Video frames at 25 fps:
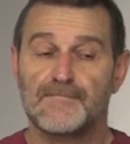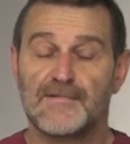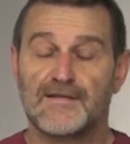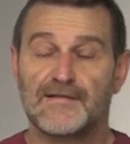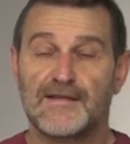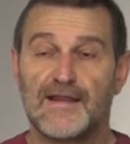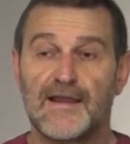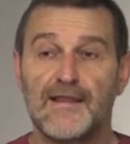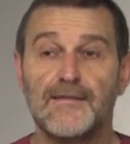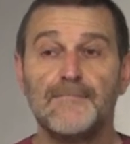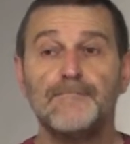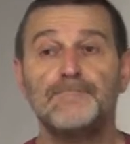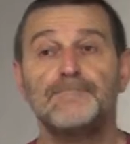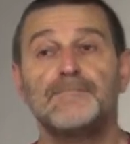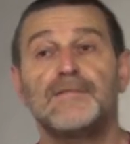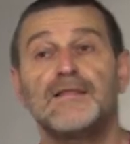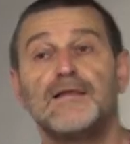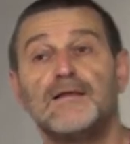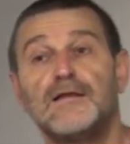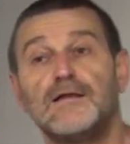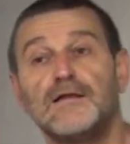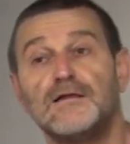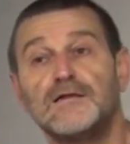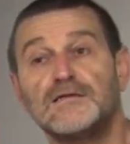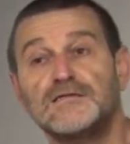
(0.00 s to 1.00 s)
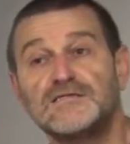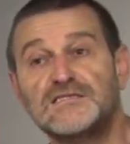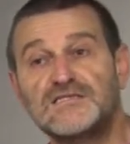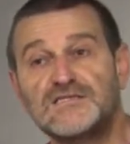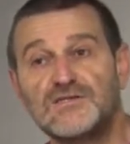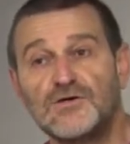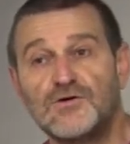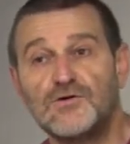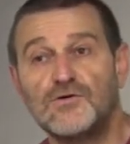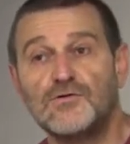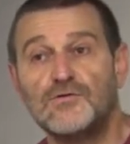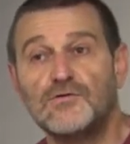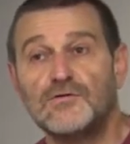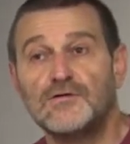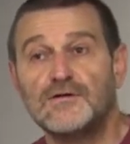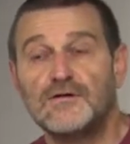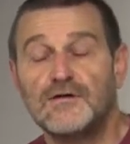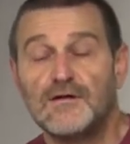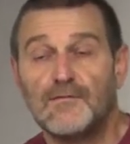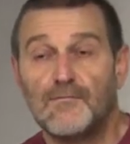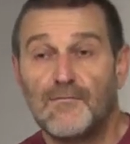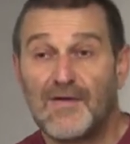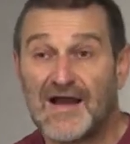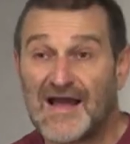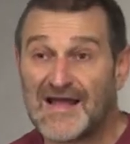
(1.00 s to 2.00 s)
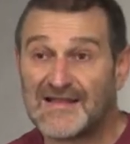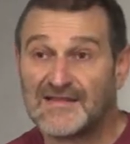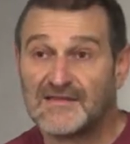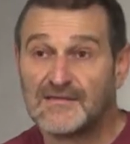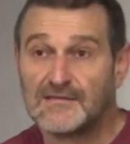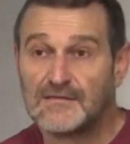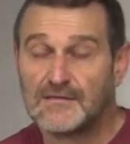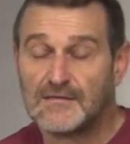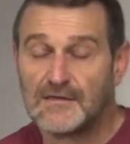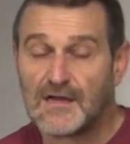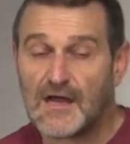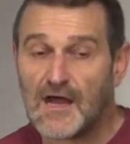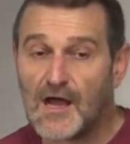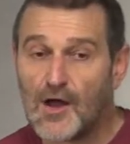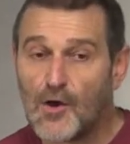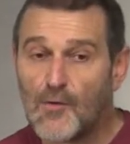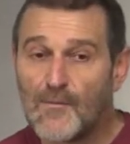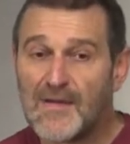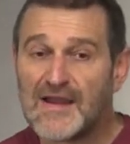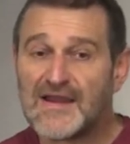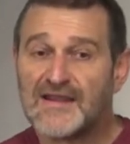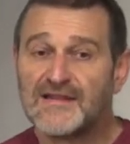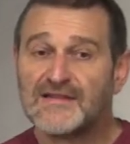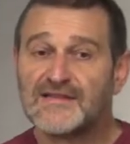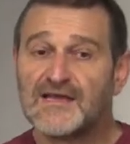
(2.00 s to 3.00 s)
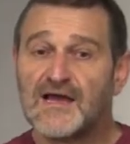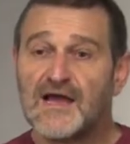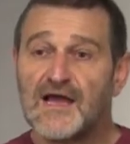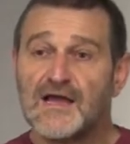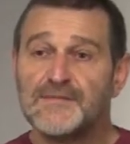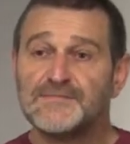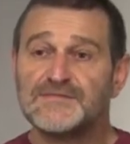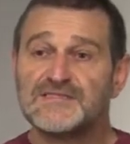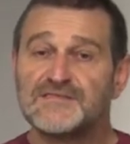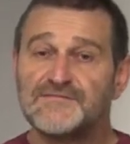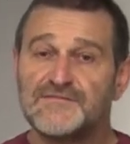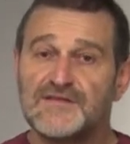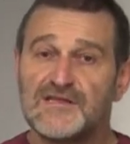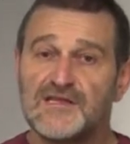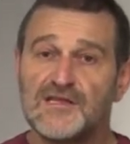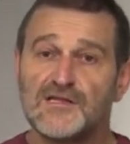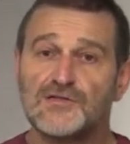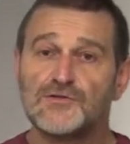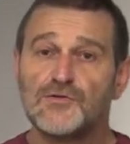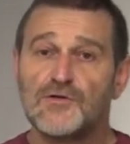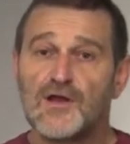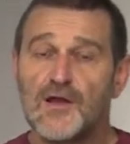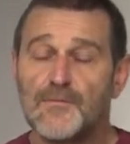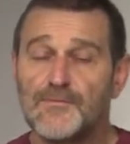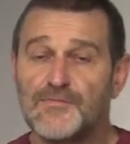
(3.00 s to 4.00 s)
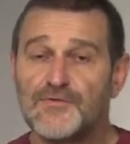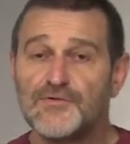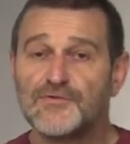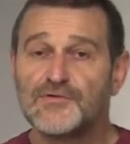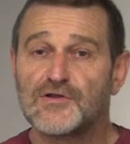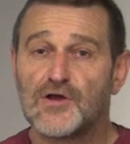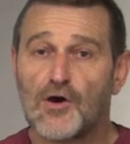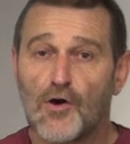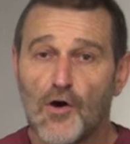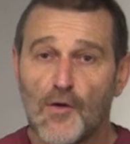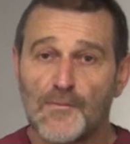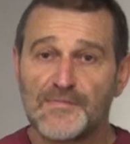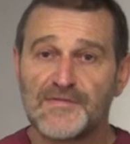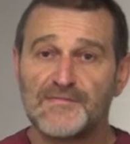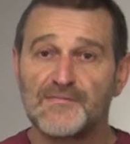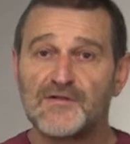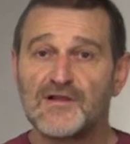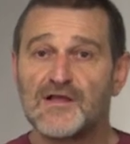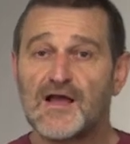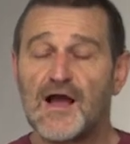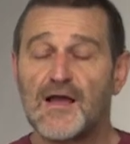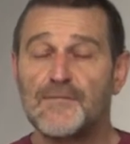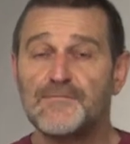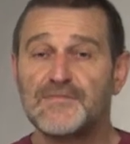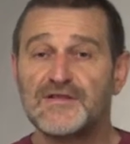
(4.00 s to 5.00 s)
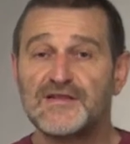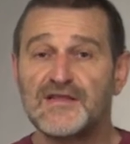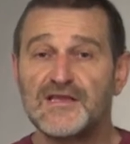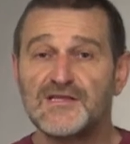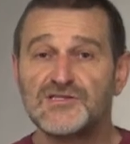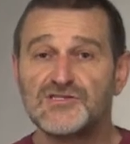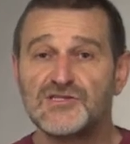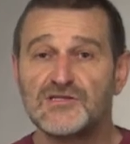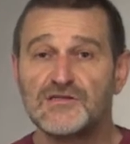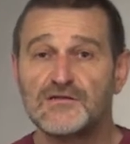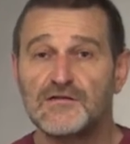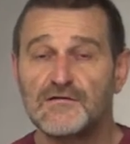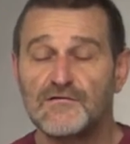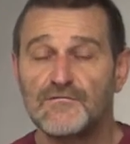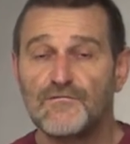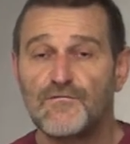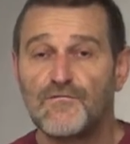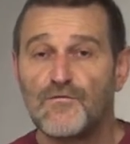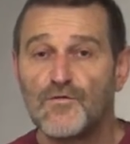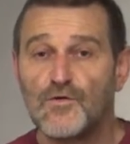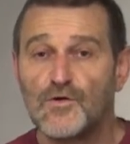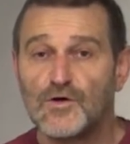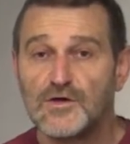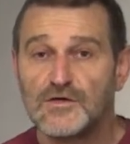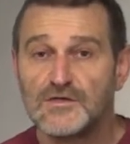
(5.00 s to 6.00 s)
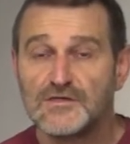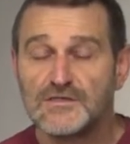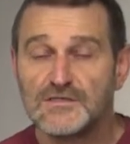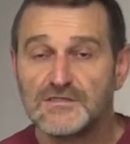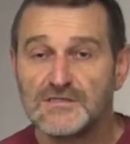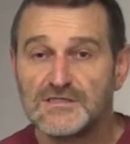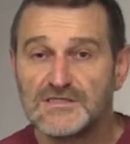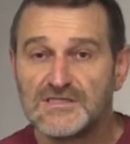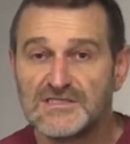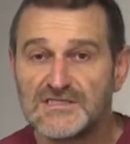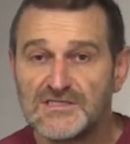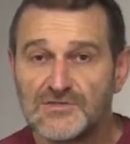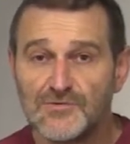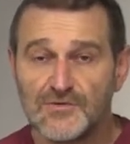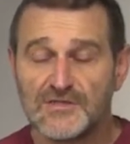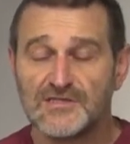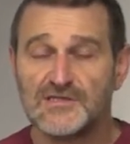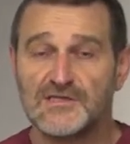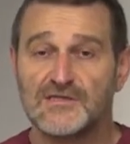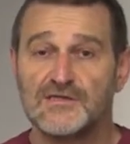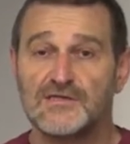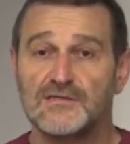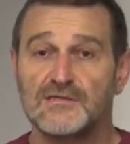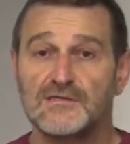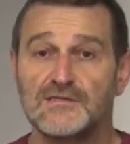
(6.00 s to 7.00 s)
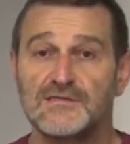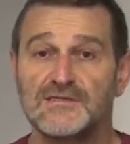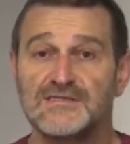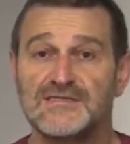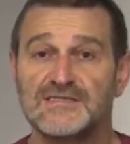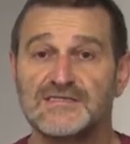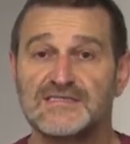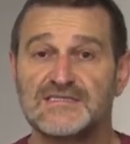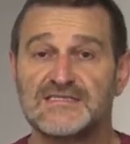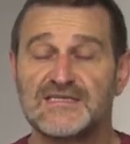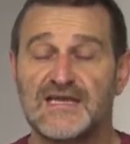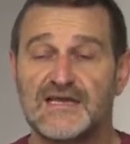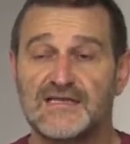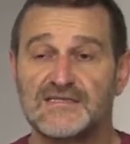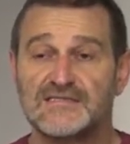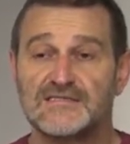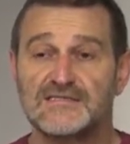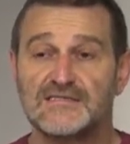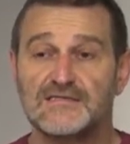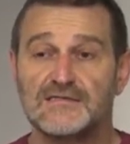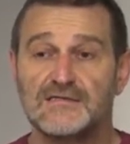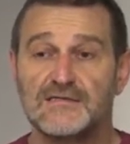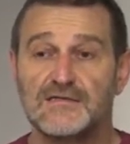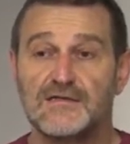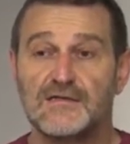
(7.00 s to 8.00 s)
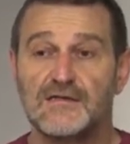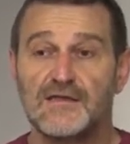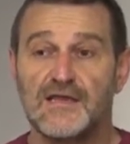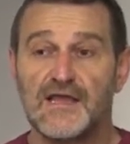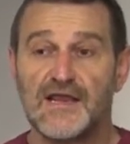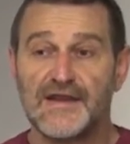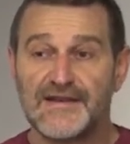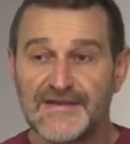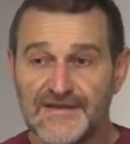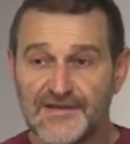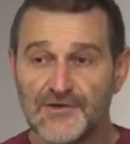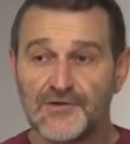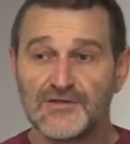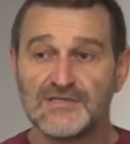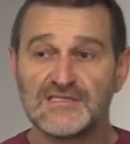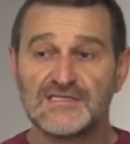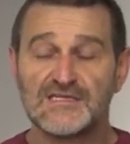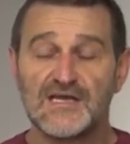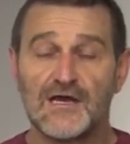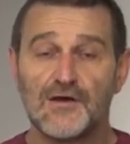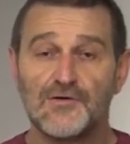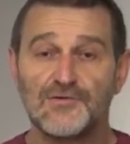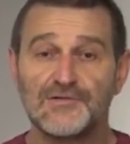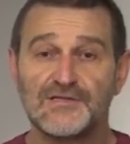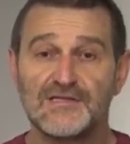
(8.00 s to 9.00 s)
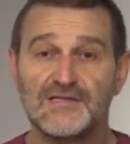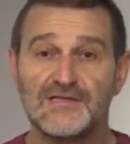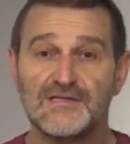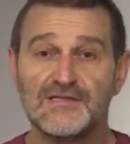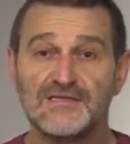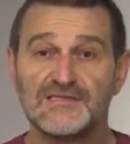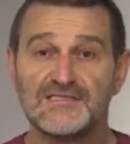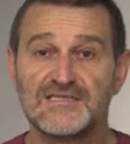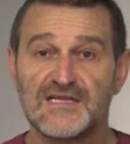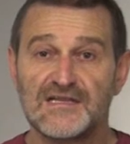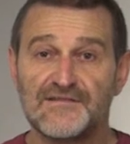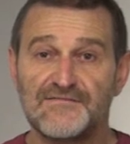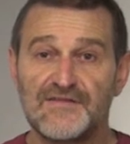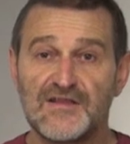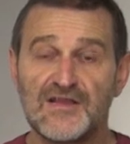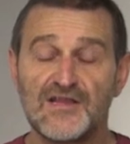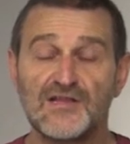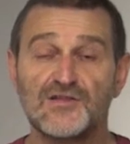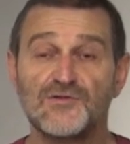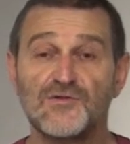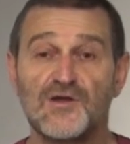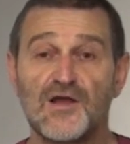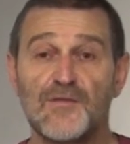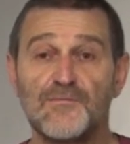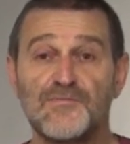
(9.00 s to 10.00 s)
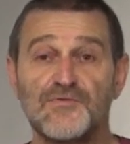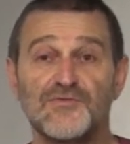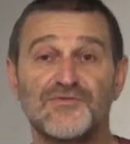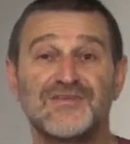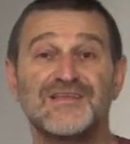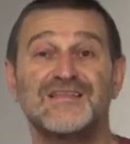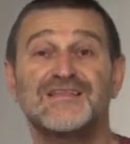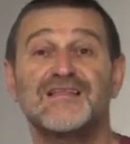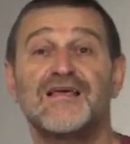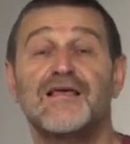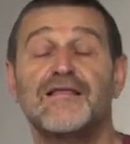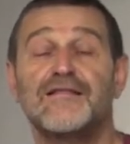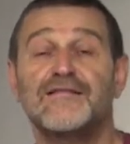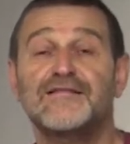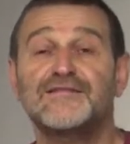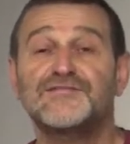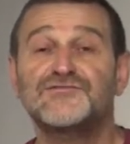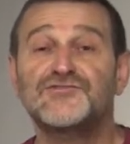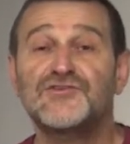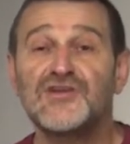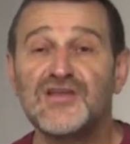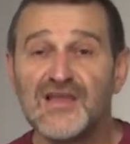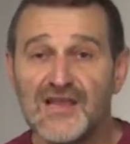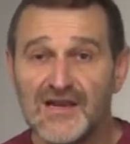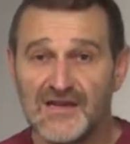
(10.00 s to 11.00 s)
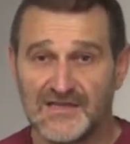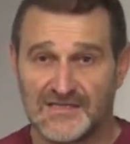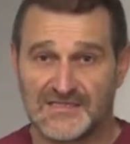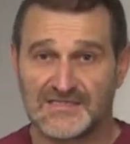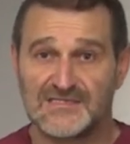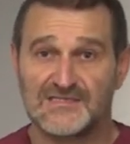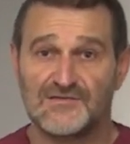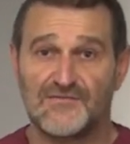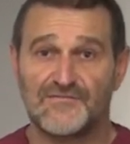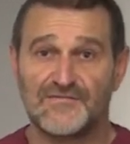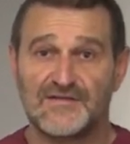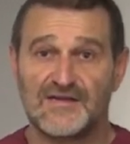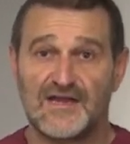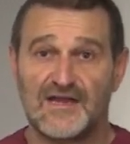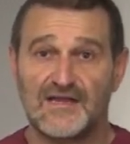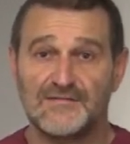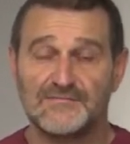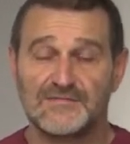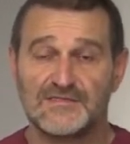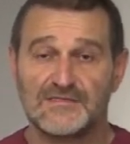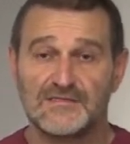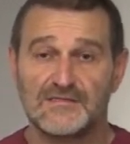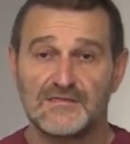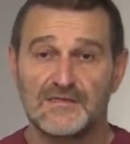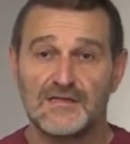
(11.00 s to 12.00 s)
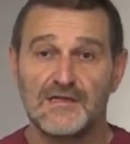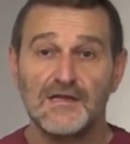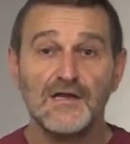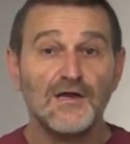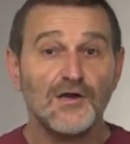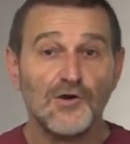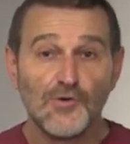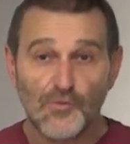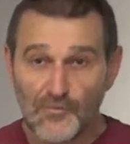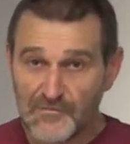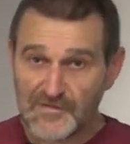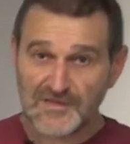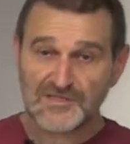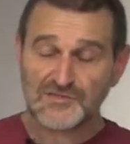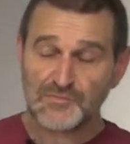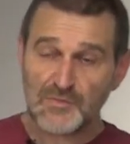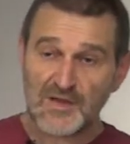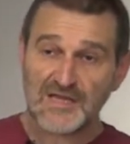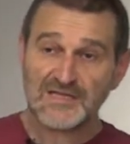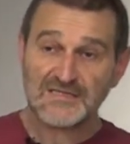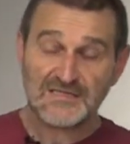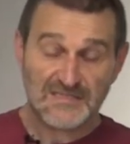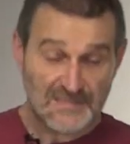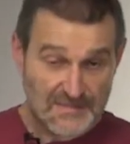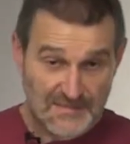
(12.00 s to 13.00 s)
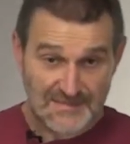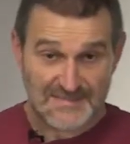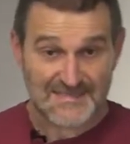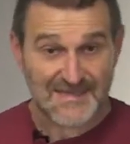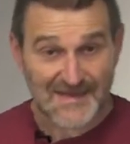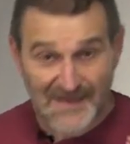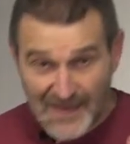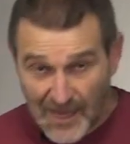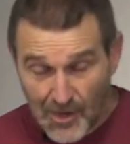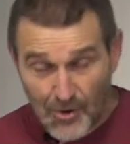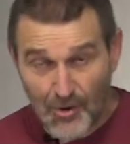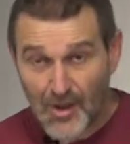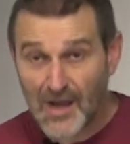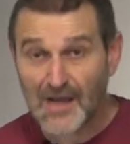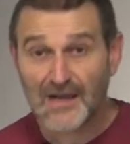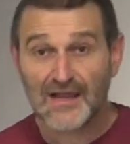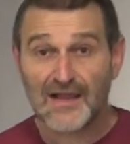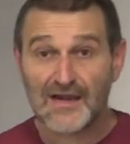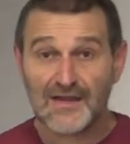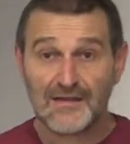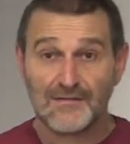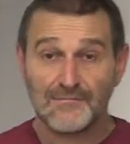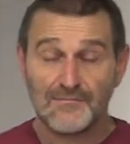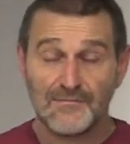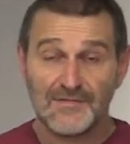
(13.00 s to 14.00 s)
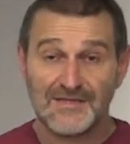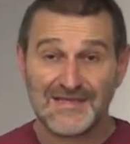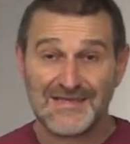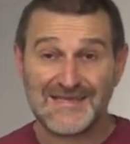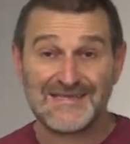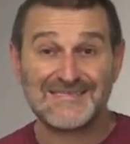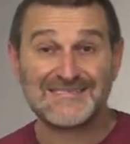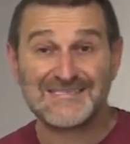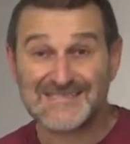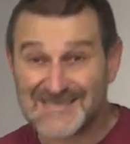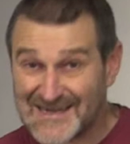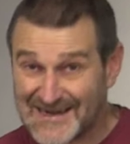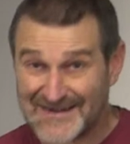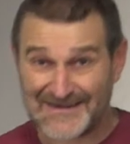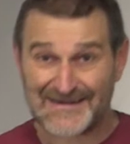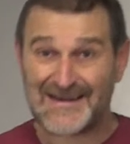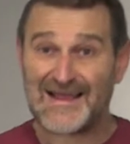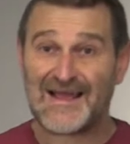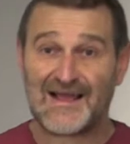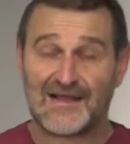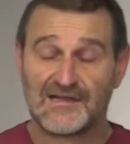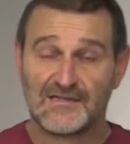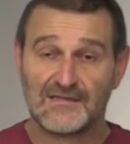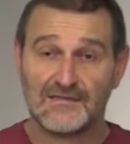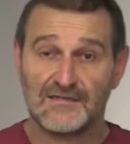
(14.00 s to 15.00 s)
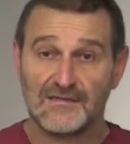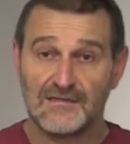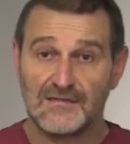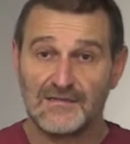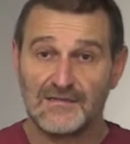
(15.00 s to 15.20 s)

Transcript: Okay? So, but how many times we need to compute optimal combination for 30 cents? It turns out that we need to compute it trillions of times, which means that our algorithm is correct,